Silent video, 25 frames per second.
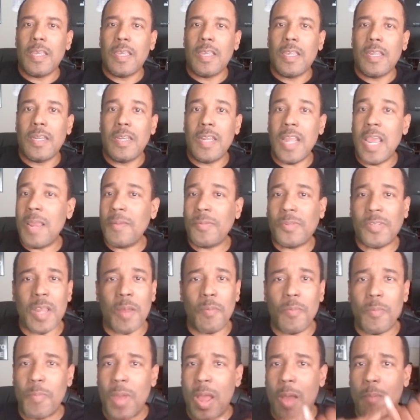Name
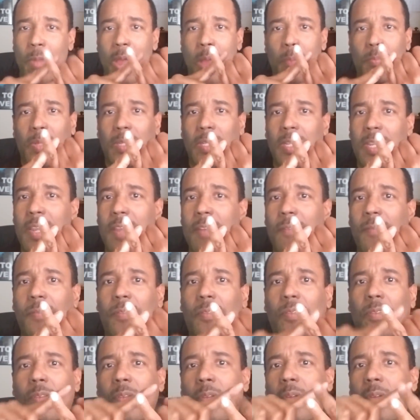something about my
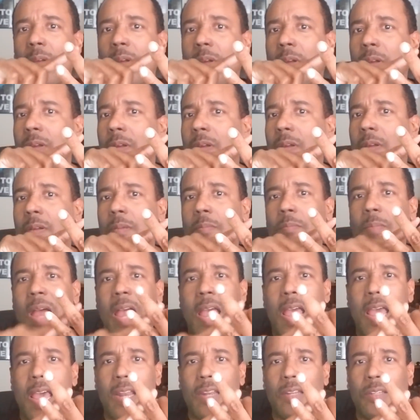beliefs, my
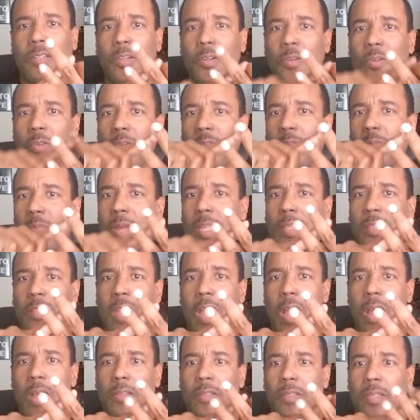attitudes, my
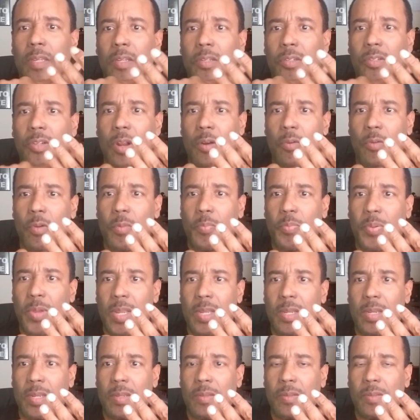thoughts, and general
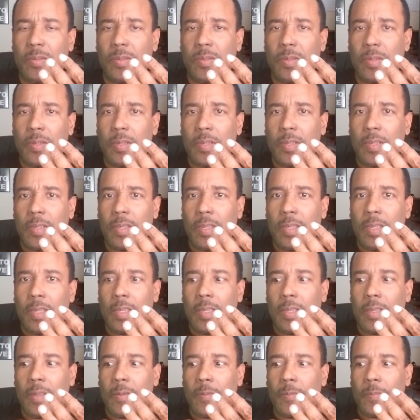opinions
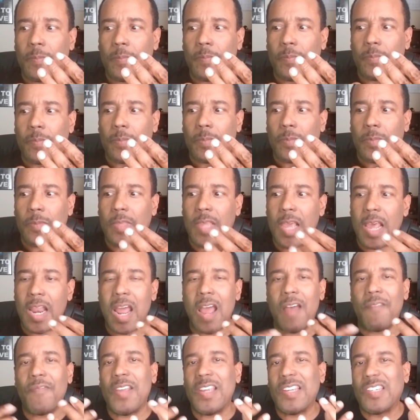that
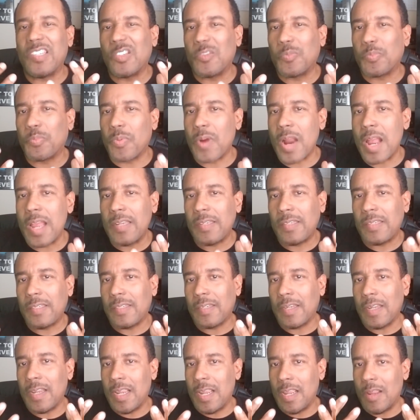I've
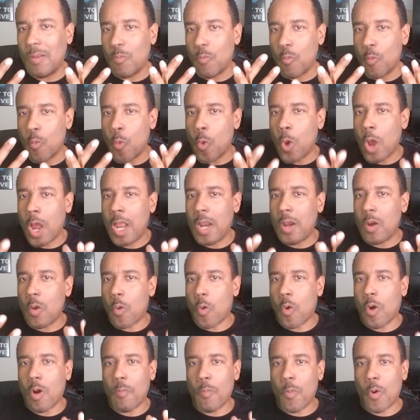expressed in one
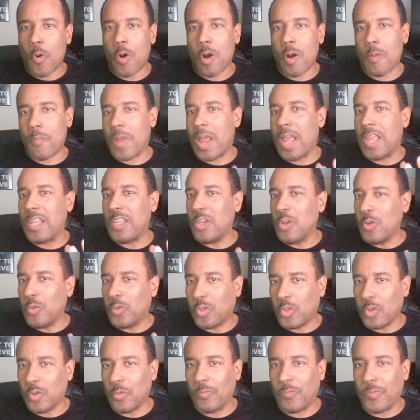or more of my
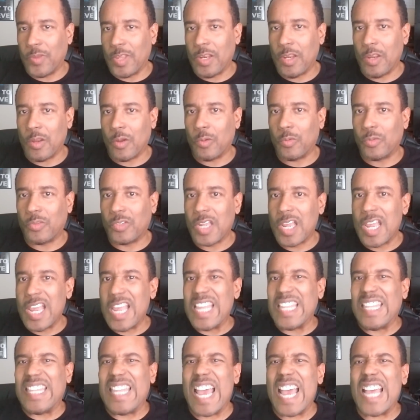YouTube videos
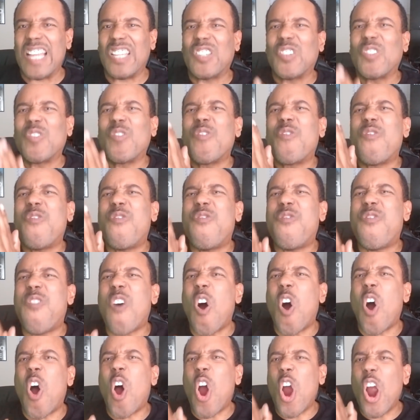that's
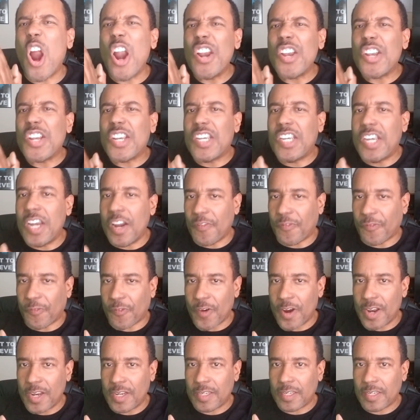far
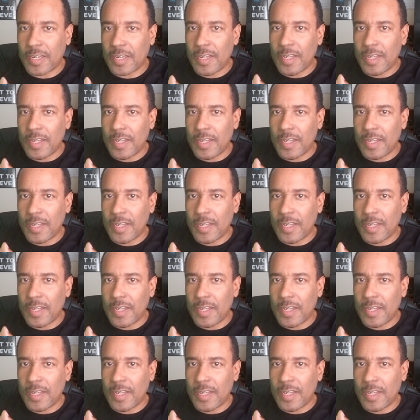different